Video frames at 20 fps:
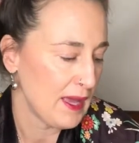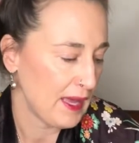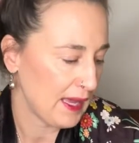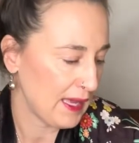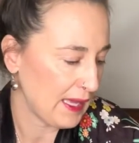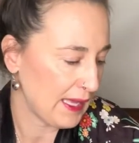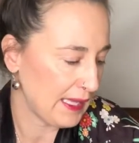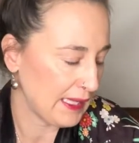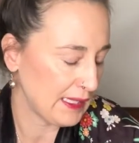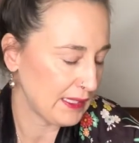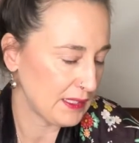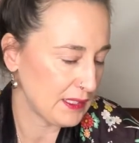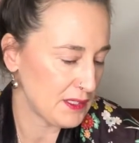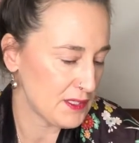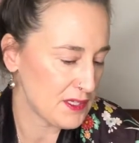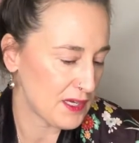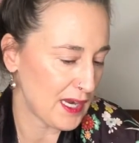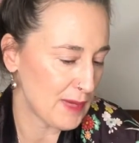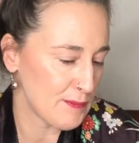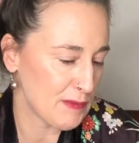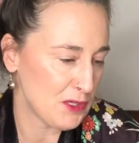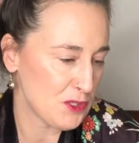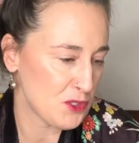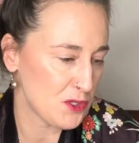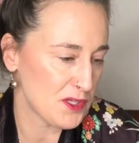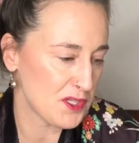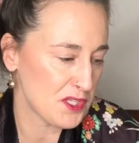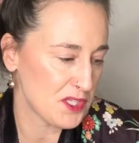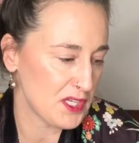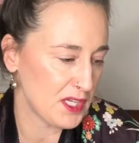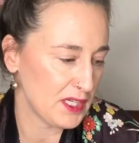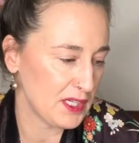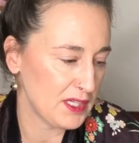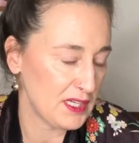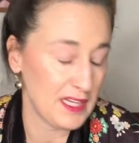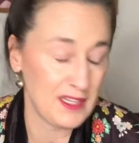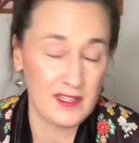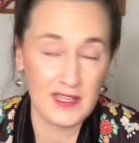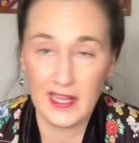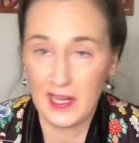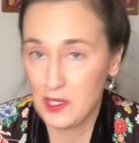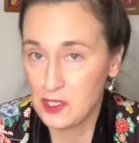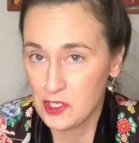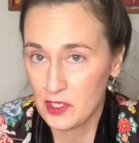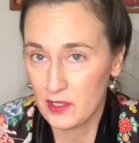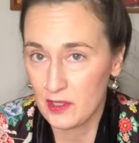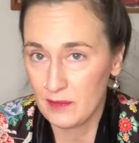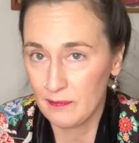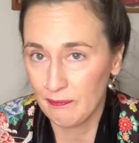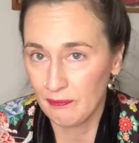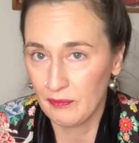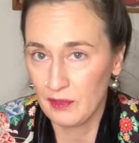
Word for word: And I'm interested in nature,